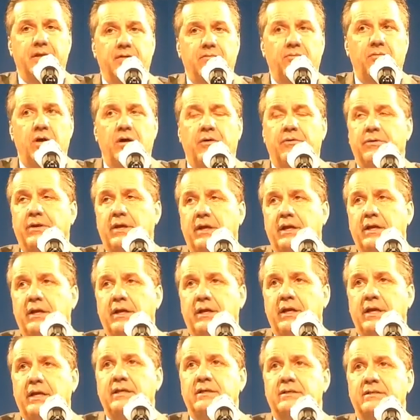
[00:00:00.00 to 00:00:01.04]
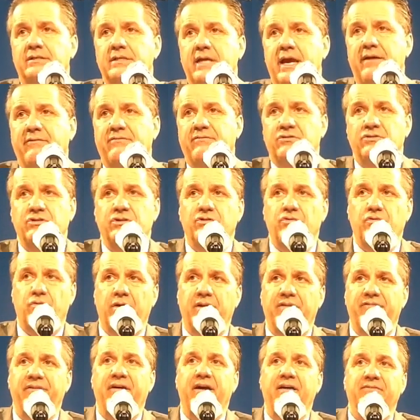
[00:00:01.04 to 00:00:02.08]
well, Henton's averaging
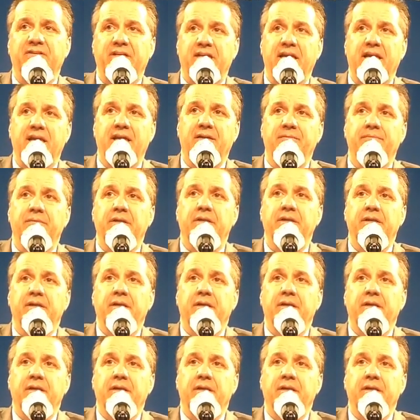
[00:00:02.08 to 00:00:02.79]
25 a game,